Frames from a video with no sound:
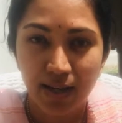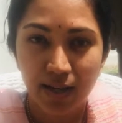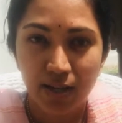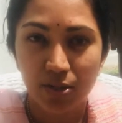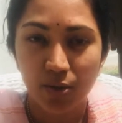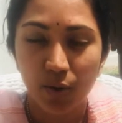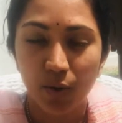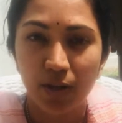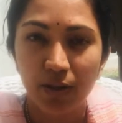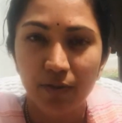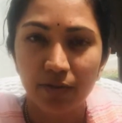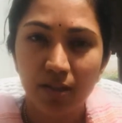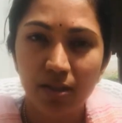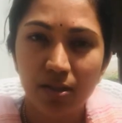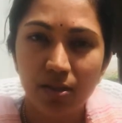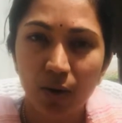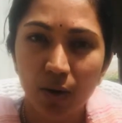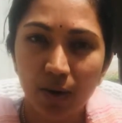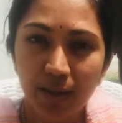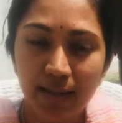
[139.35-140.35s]
So if
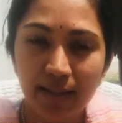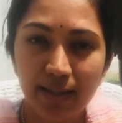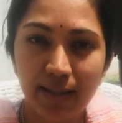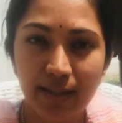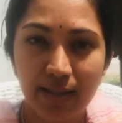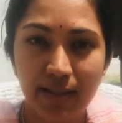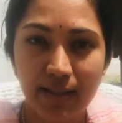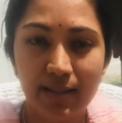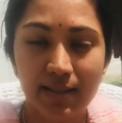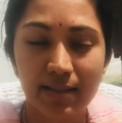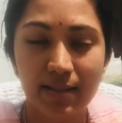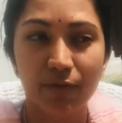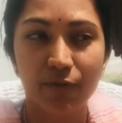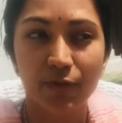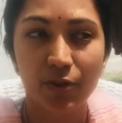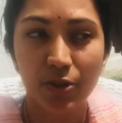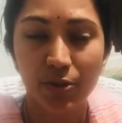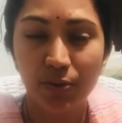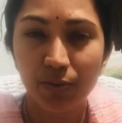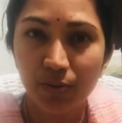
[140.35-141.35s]

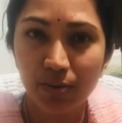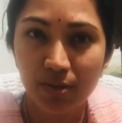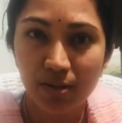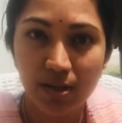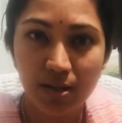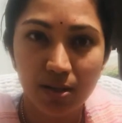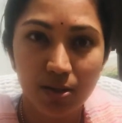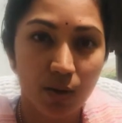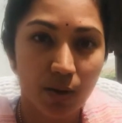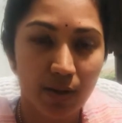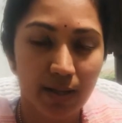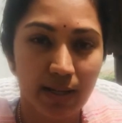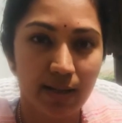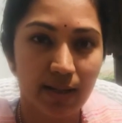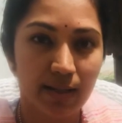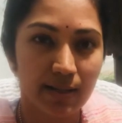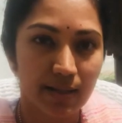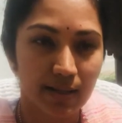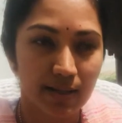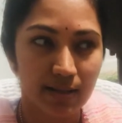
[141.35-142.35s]
you use the soil
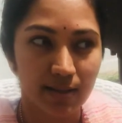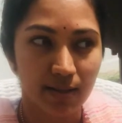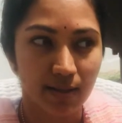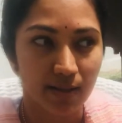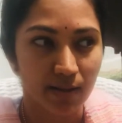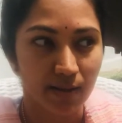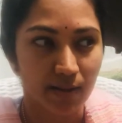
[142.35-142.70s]
that is